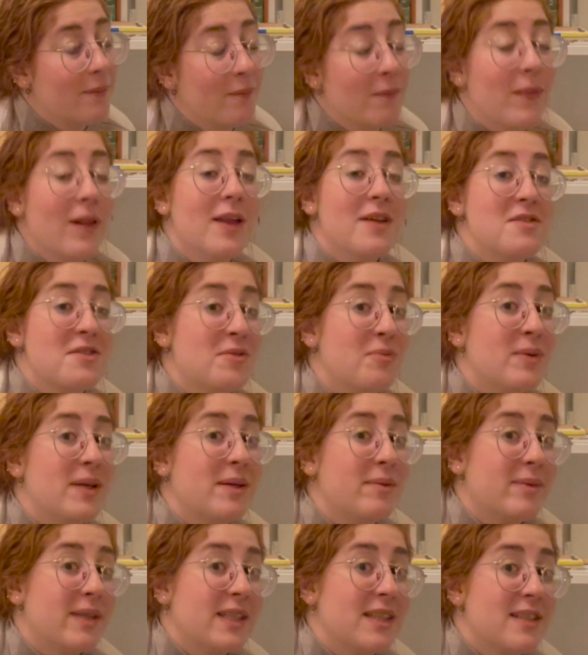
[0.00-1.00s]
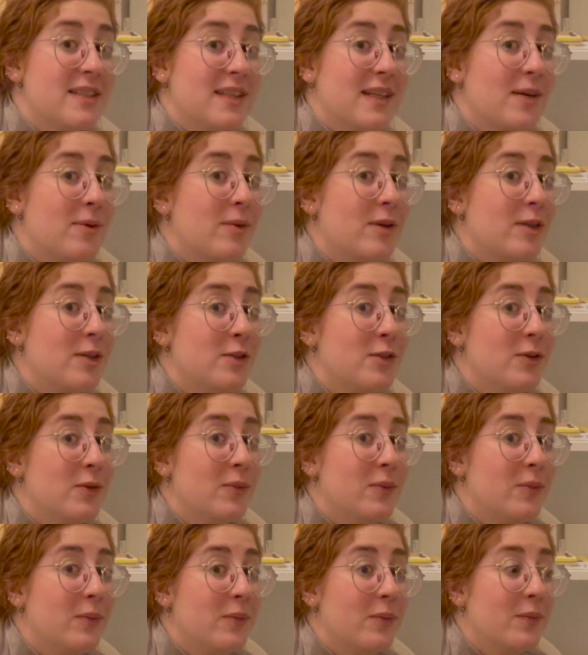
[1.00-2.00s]
plus the rereads that I want to do,
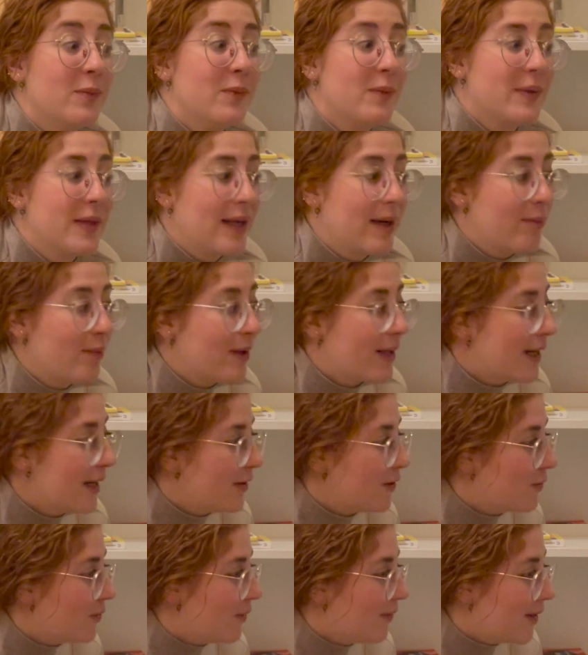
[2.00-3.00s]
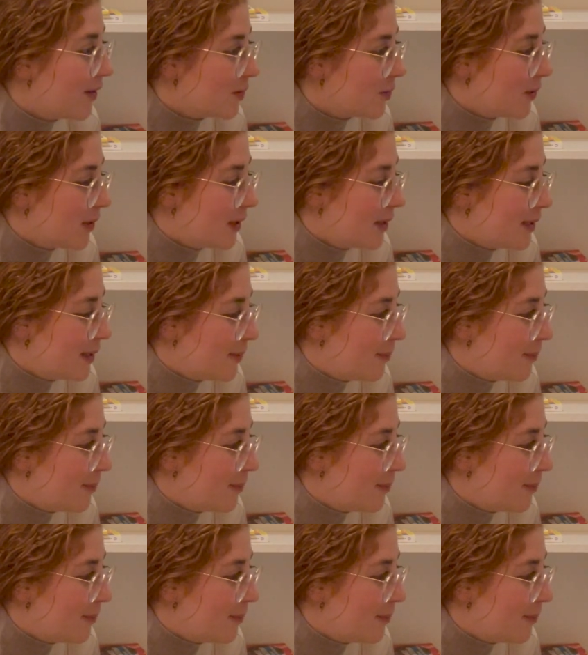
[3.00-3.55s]
that I will get to eventually at some